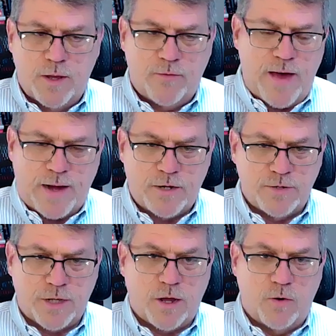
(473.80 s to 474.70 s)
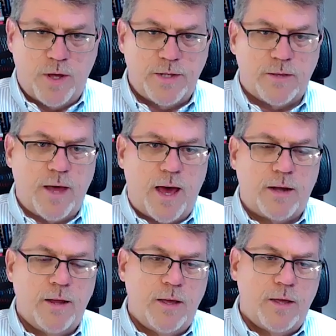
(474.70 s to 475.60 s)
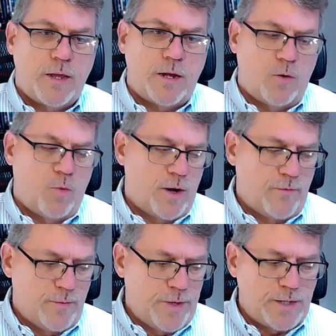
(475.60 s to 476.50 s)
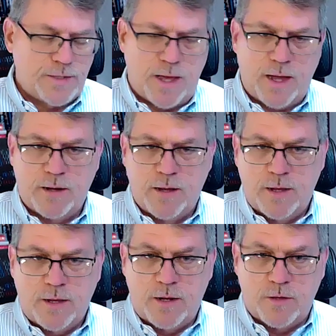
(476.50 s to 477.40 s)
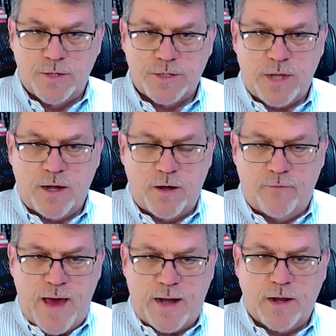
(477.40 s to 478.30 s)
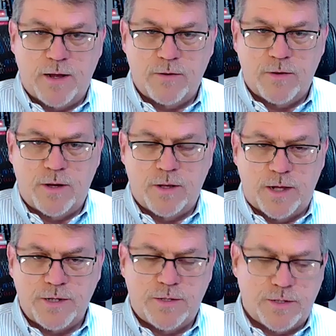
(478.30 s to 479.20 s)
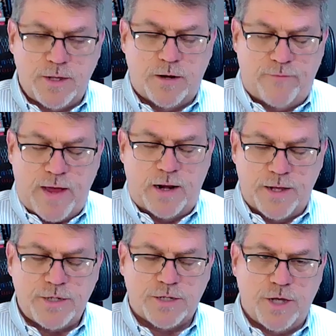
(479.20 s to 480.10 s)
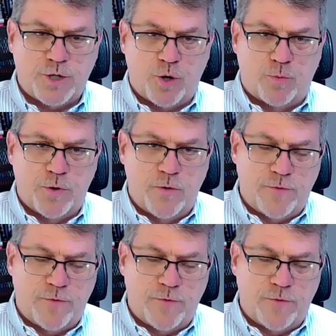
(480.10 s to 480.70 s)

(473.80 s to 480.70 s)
factors that go into that. One of them is that, the state of Nevada, the Nevada legislature approved a